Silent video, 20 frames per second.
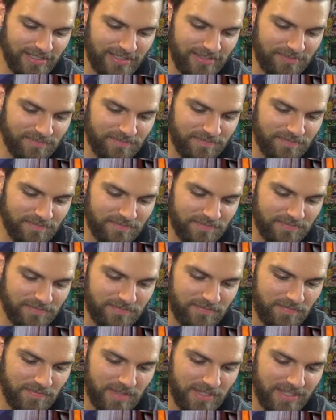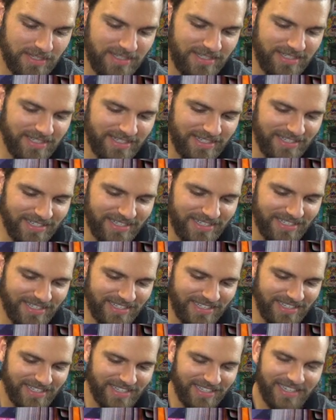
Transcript: (no one is talking)